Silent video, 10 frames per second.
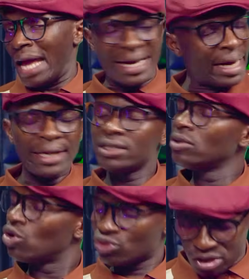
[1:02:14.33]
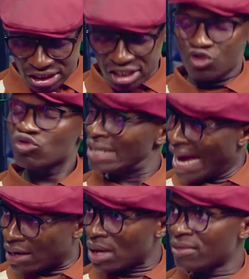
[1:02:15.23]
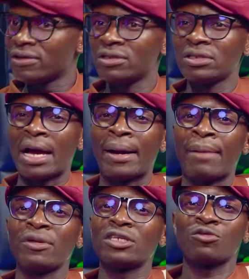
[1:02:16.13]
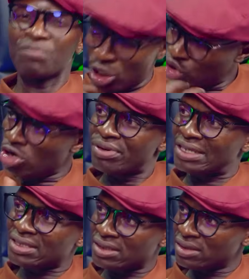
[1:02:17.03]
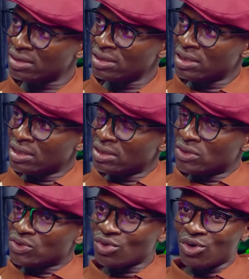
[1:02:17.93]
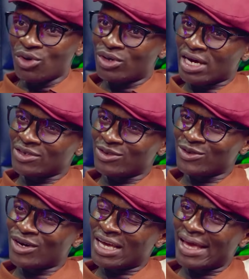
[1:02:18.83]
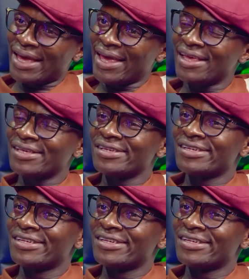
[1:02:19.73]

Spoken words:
I go to church. I'm a spiritual person. So okay.